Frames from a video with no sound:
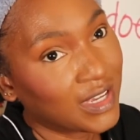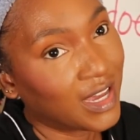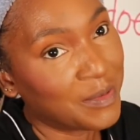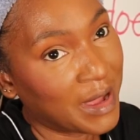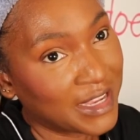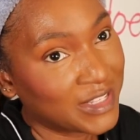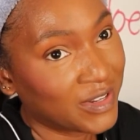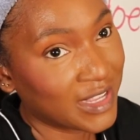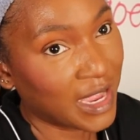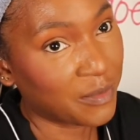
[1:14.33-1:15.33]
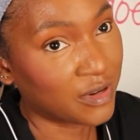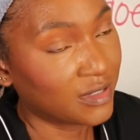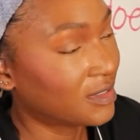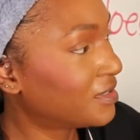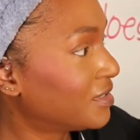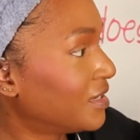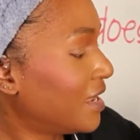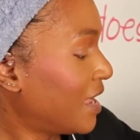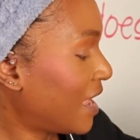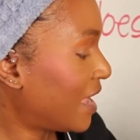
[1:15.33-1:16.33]
unbox it on
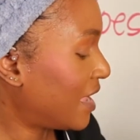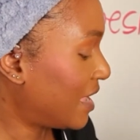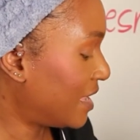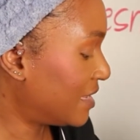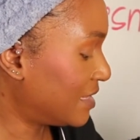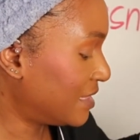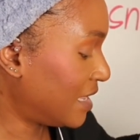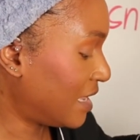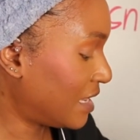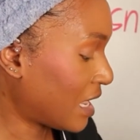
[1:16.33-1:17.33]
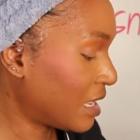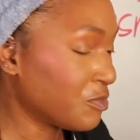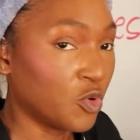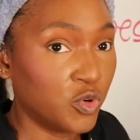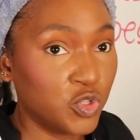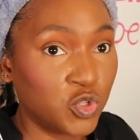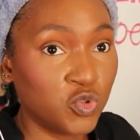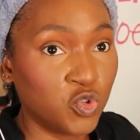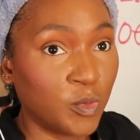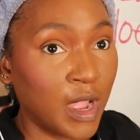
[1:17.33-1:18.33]
camera, and then I'm going to
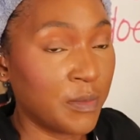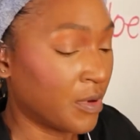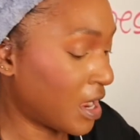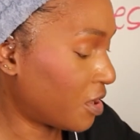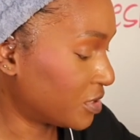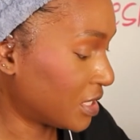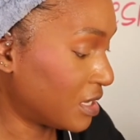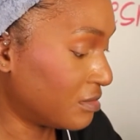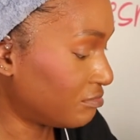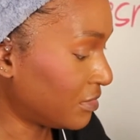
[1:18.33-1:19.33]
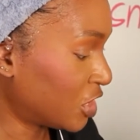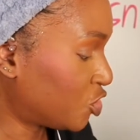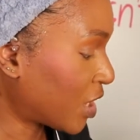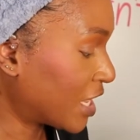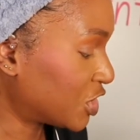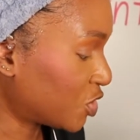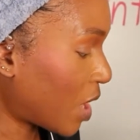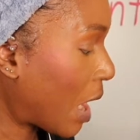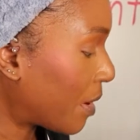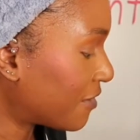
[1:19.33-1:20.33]
do my brows and let you guys know
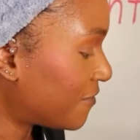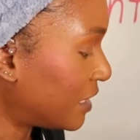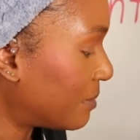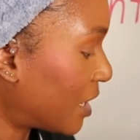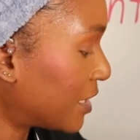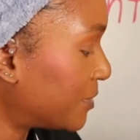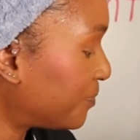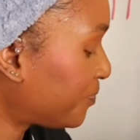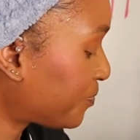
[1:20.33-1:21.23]
how I feel about it.